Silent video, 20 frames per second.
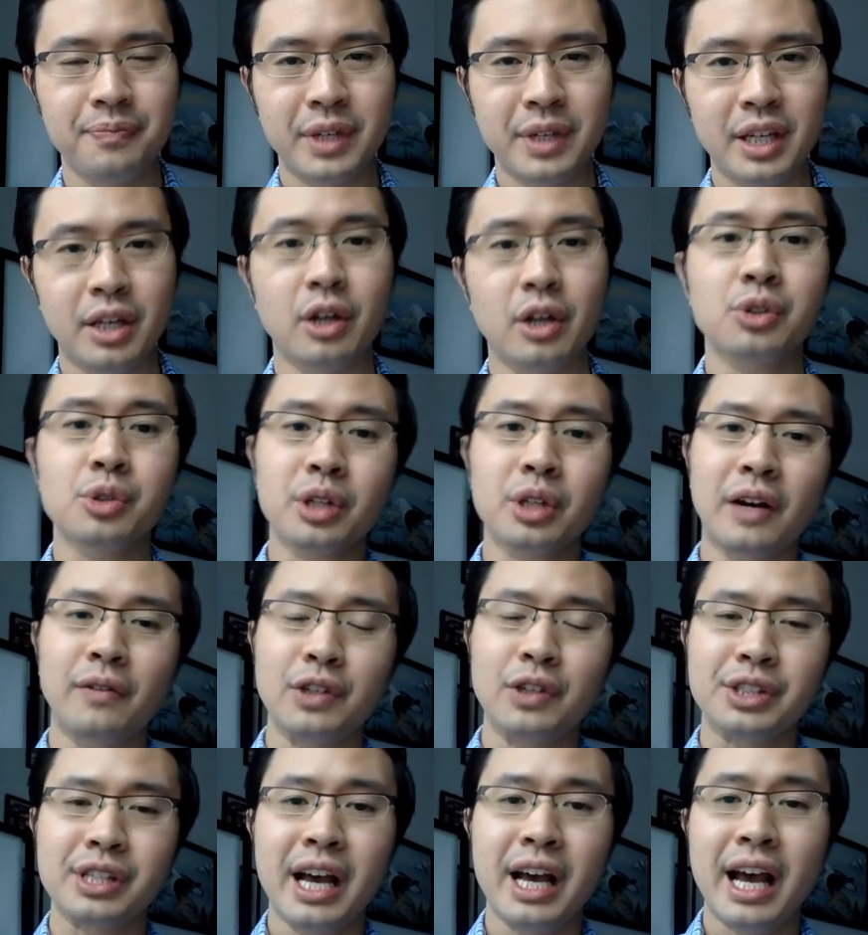It also
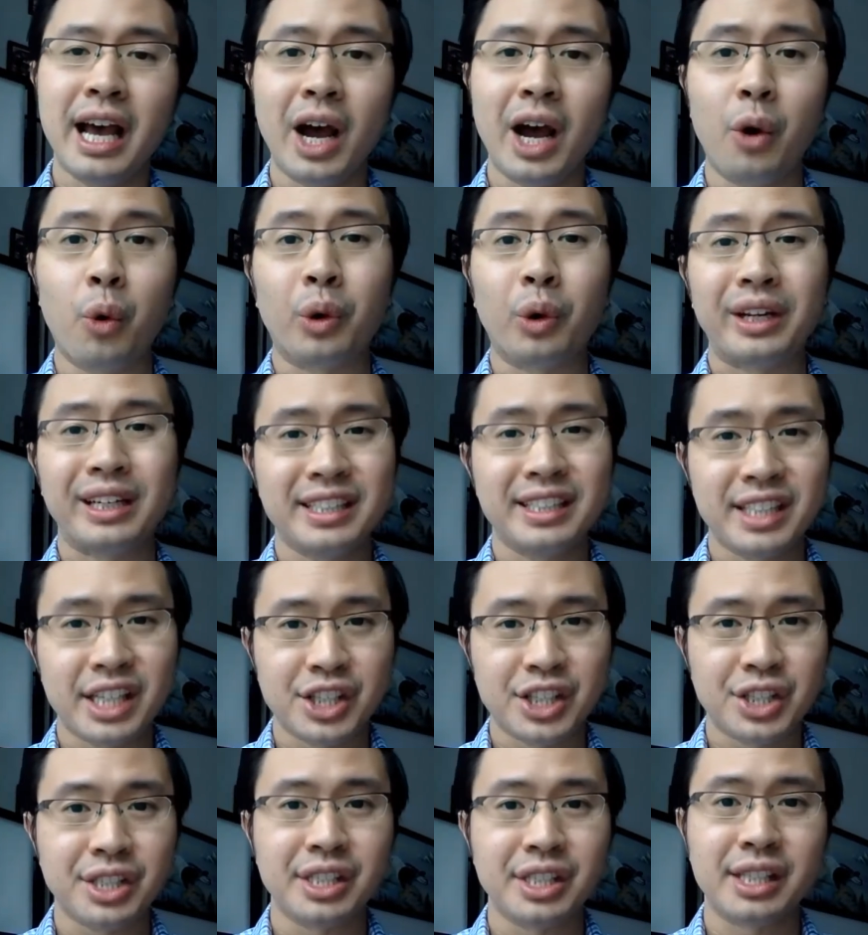covers how
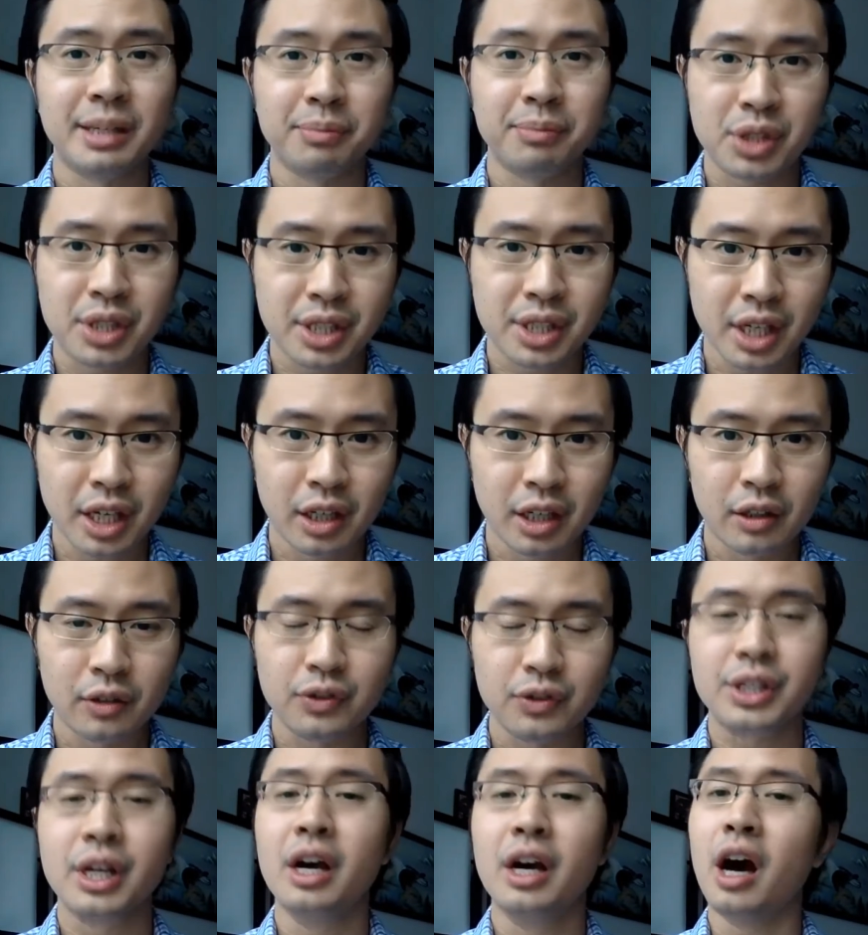organizations
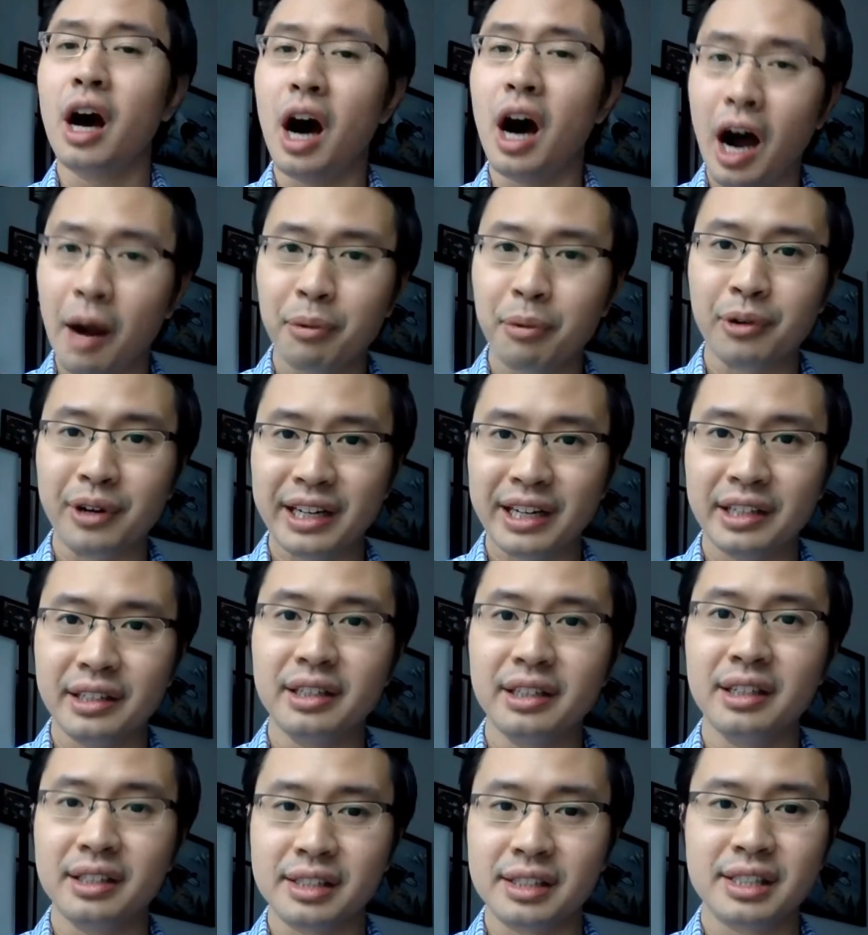themselves operate
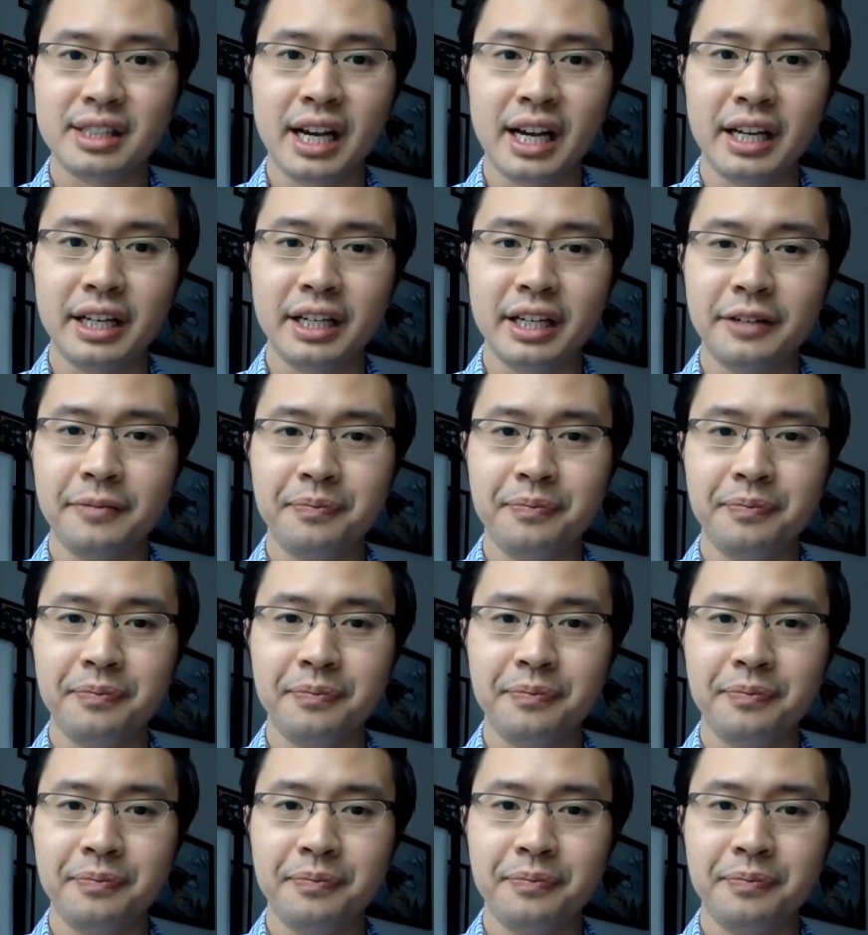in society.